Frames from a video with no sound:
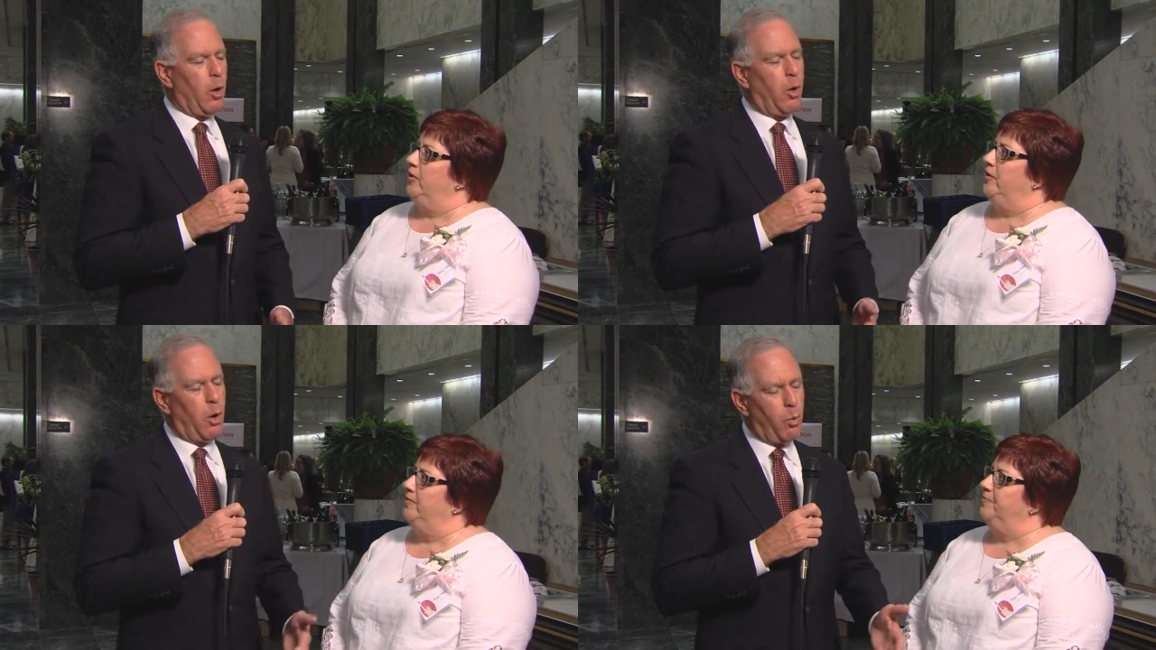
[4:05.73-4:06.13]

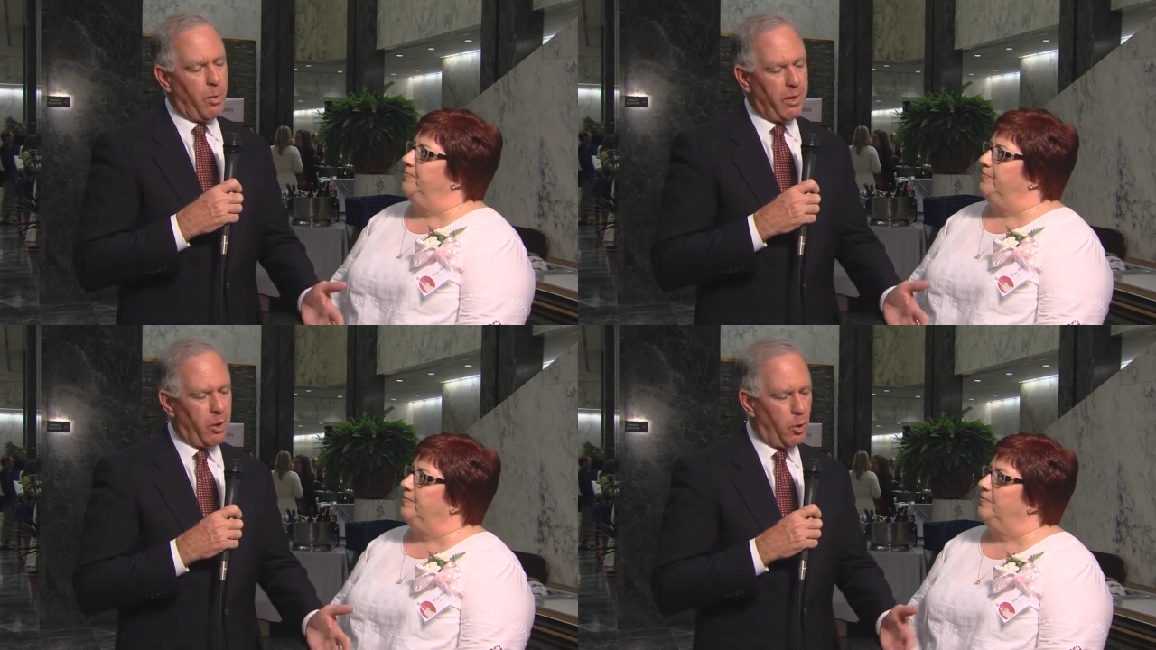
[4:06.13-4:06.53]
Speaker 1: all
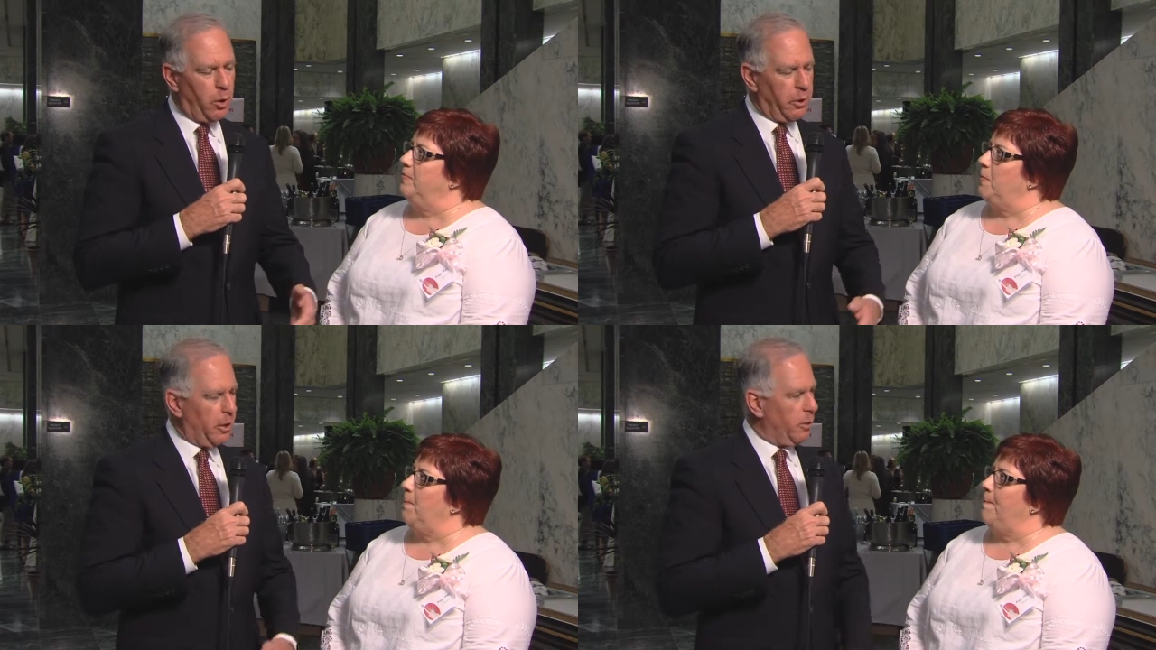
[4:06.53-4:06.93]
women and
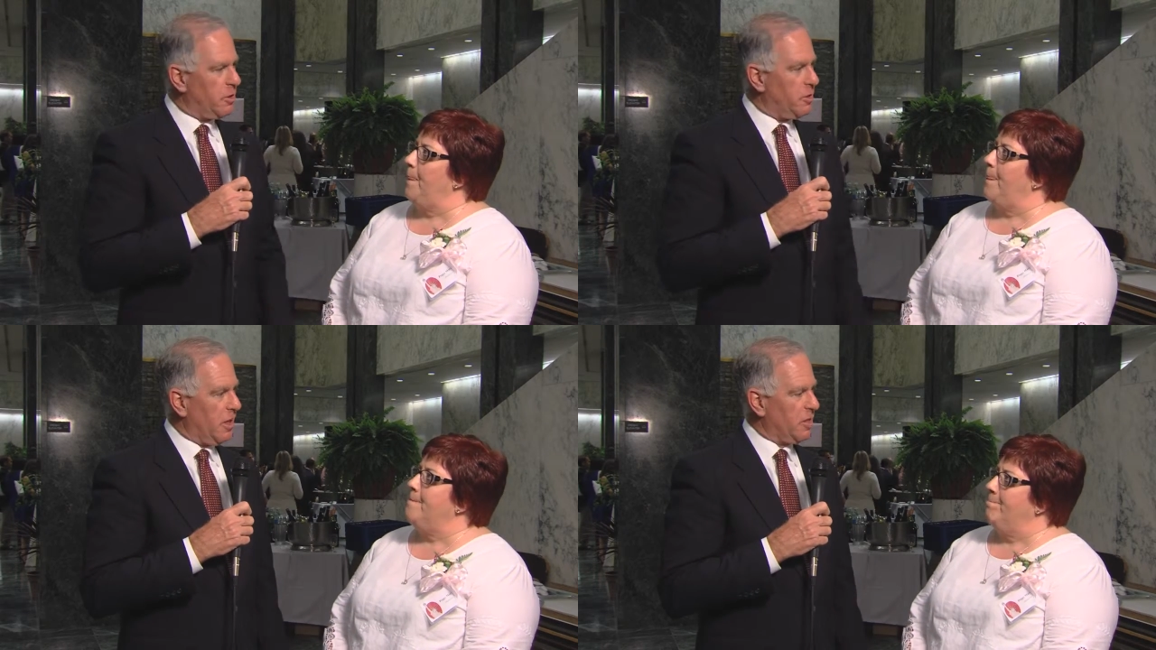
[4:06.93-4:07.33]
all leaders
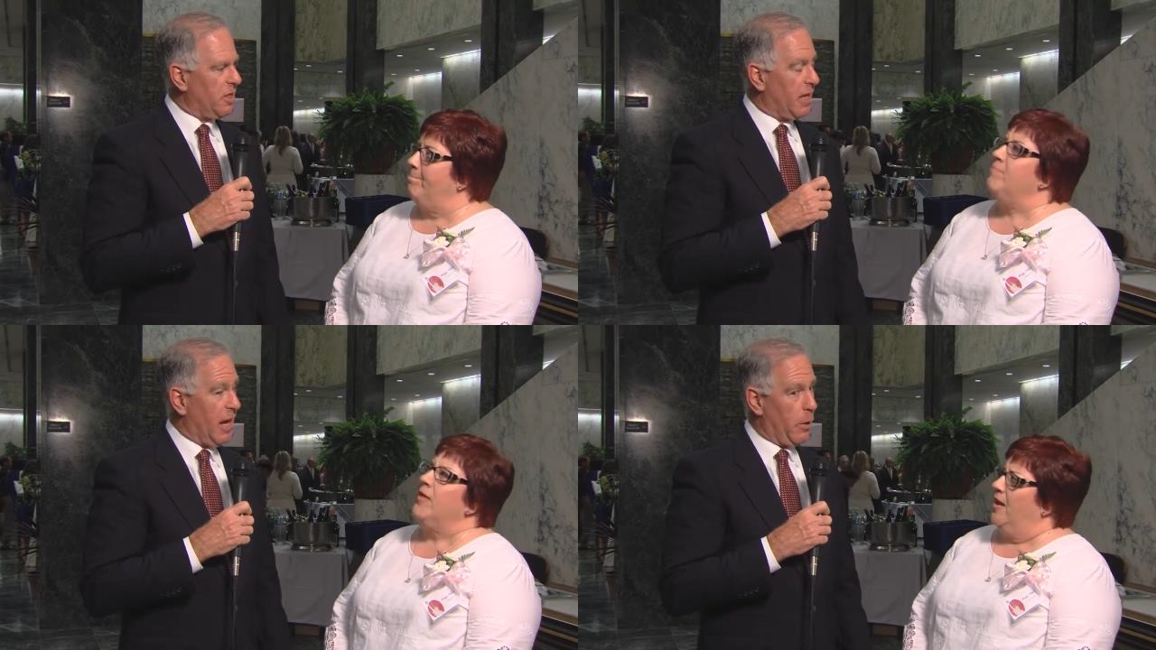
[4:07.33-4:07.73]
in
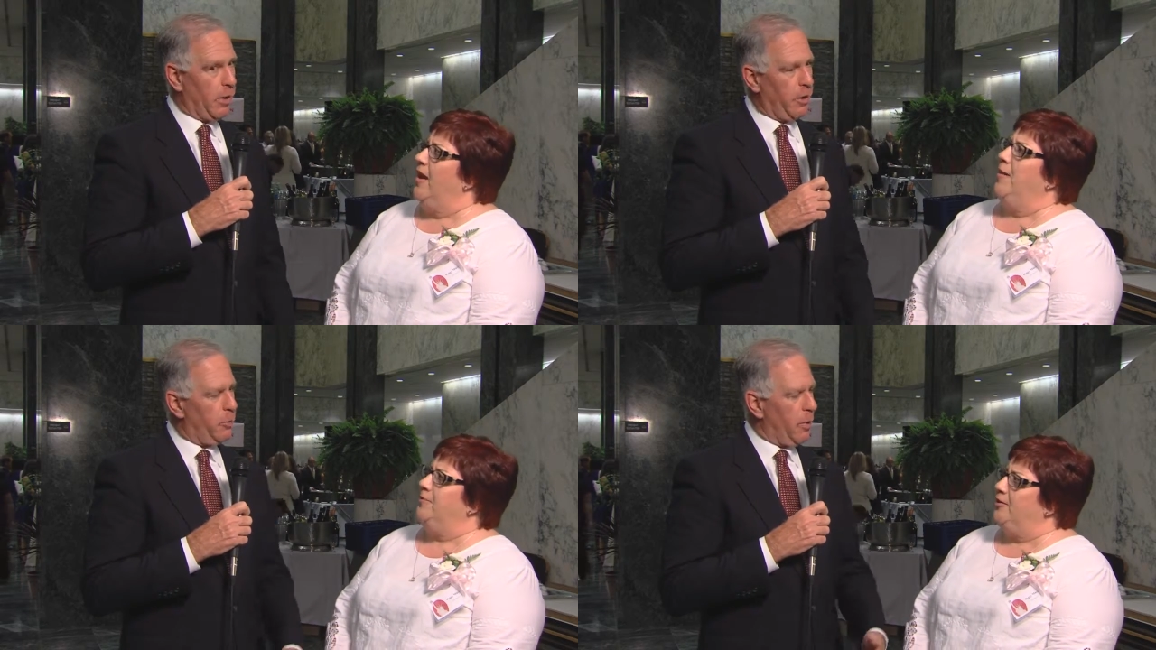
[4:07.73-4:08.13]
Genesee
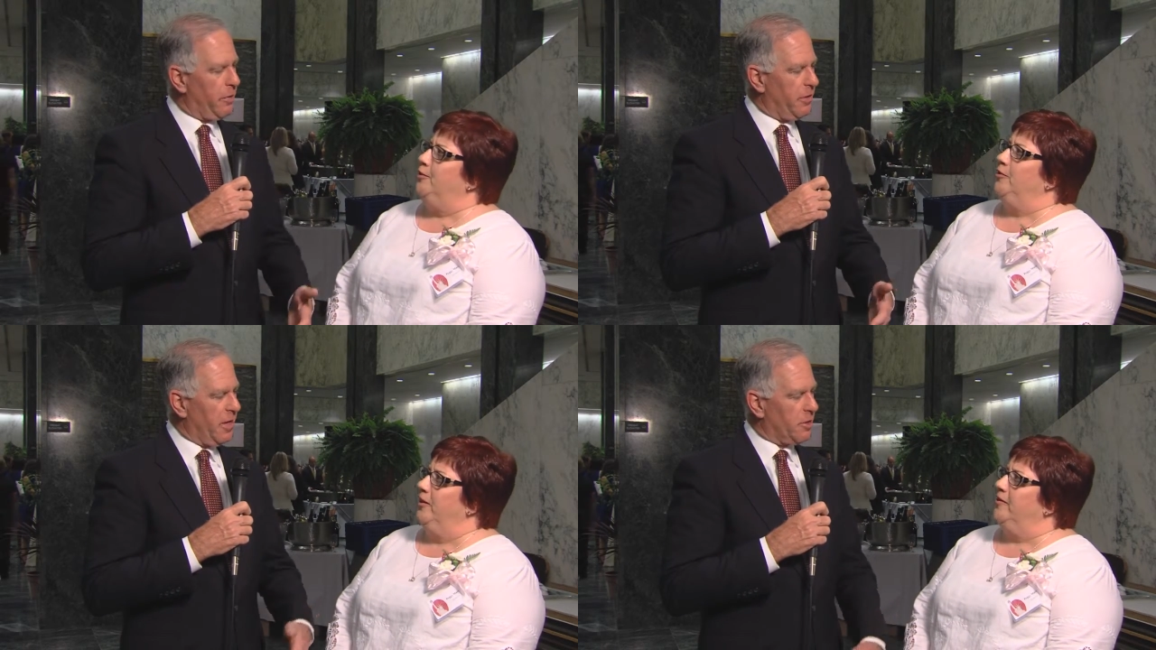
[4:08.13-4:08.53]
County and
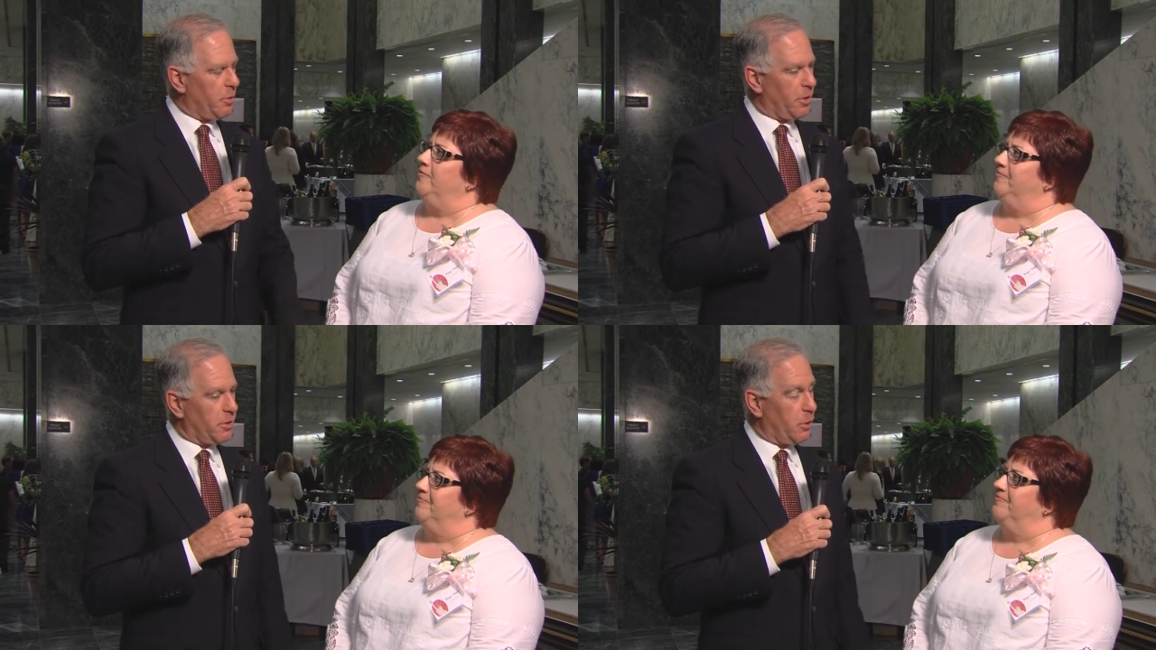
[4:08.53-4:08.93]
throughout the
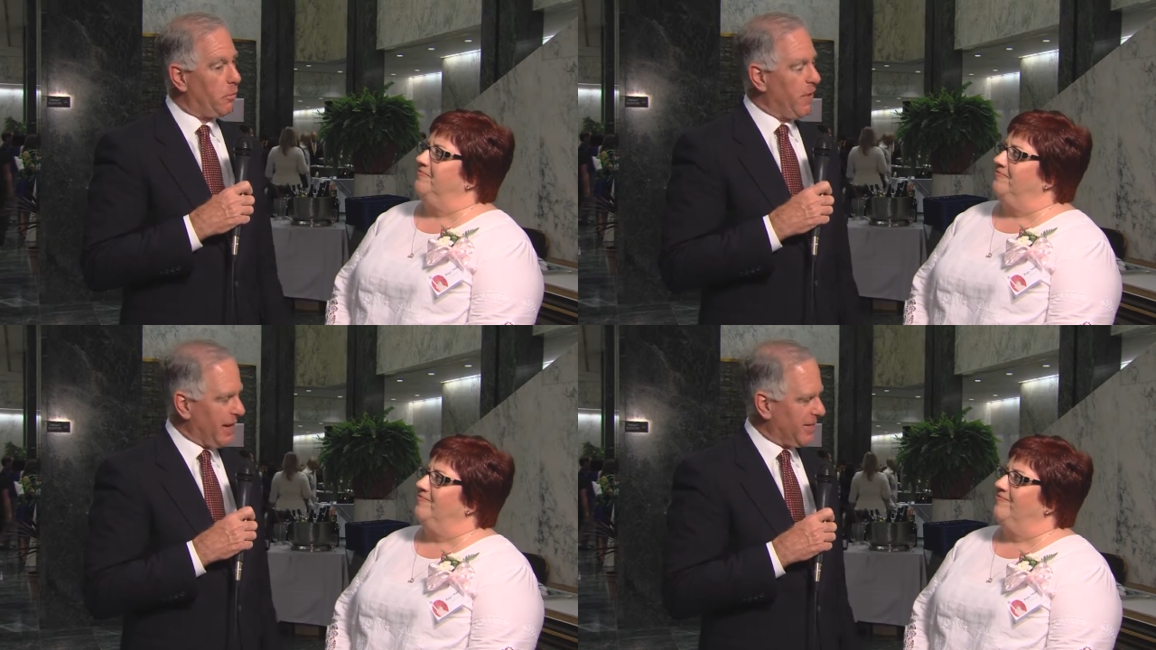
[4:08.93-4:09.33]
district. So
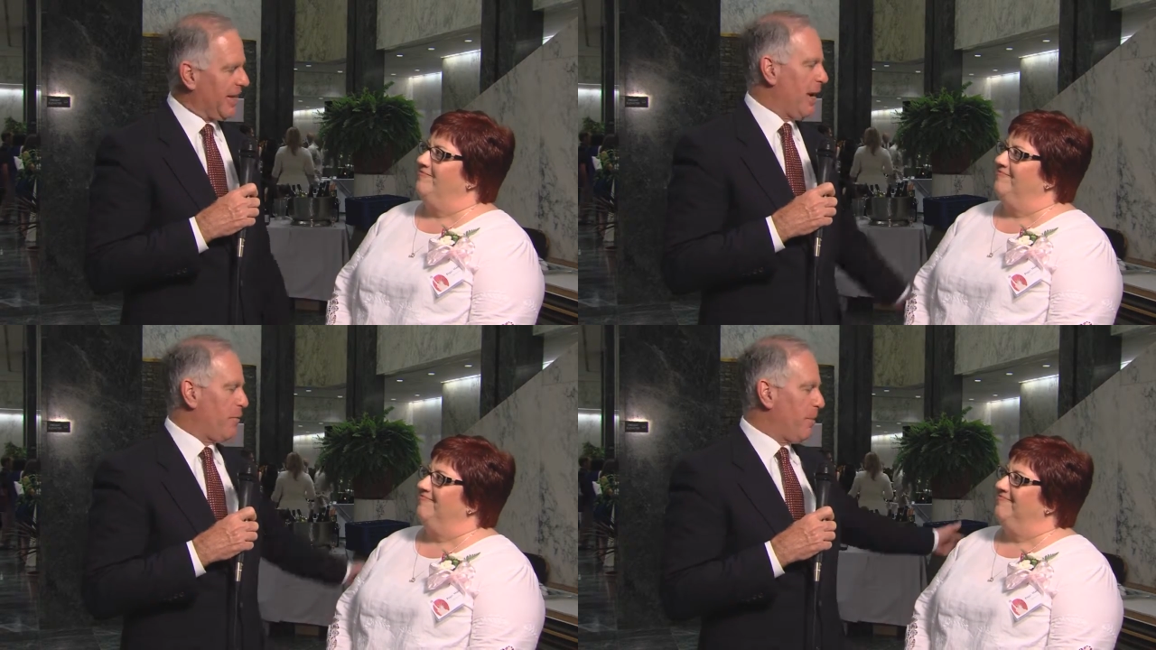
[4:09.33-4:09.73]
thanks
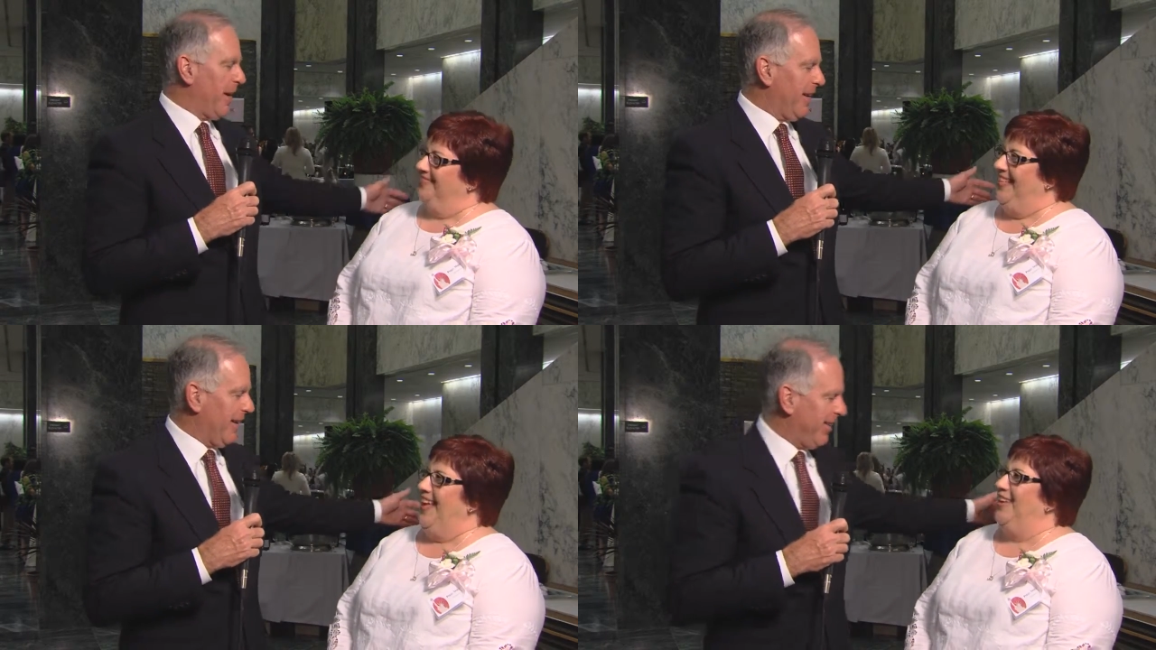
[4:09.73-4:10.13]
again for
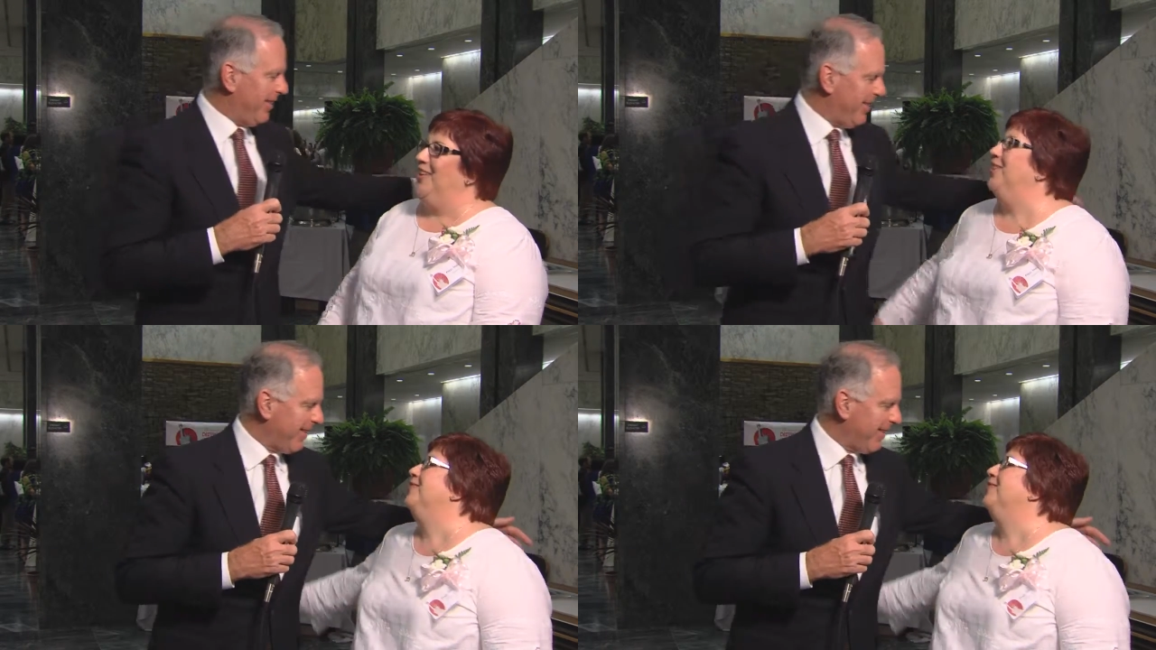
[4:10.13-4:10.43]
being Thank here. You.